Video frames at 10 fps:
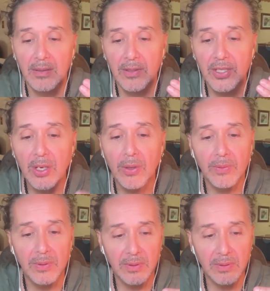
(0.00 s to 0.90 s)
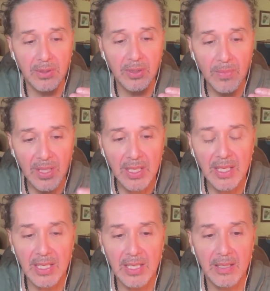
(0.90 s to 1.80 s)
So to
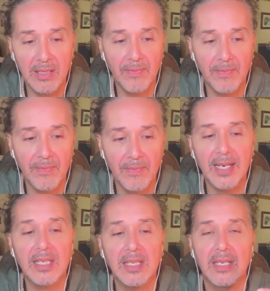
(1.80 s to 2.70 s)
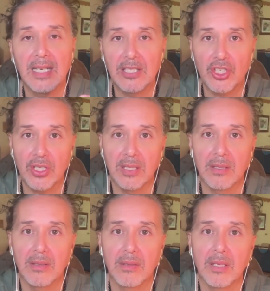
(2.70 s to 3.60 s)
me, the
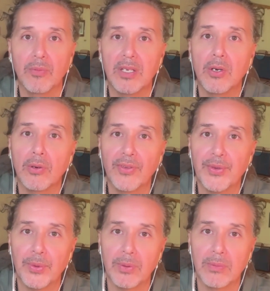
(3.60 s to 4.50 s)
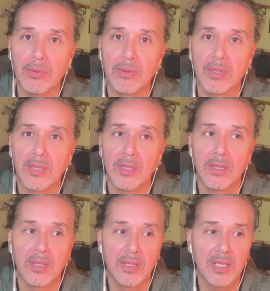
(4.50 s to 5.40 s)
recognition that we go through
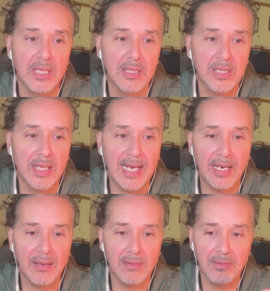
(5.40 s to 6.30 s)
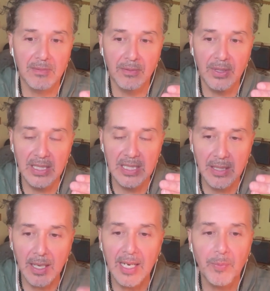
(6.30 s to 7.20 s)
is that we
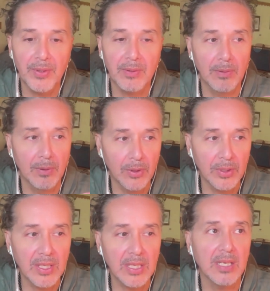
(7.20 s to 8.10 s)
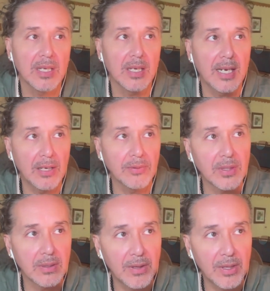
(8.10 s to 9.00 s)
stop looking out
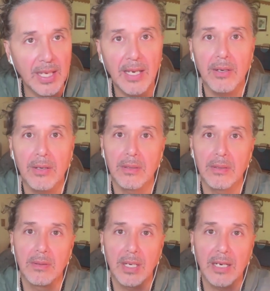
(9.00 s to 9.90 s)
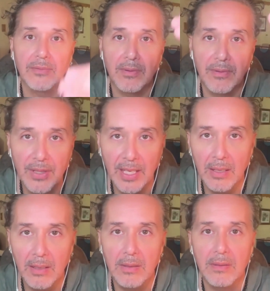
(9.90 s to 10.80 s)
there, out
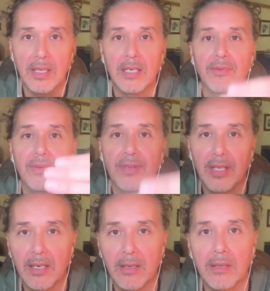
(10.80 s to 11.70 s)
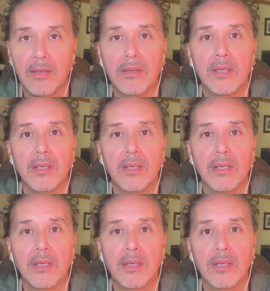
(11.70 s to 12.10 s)
there, out there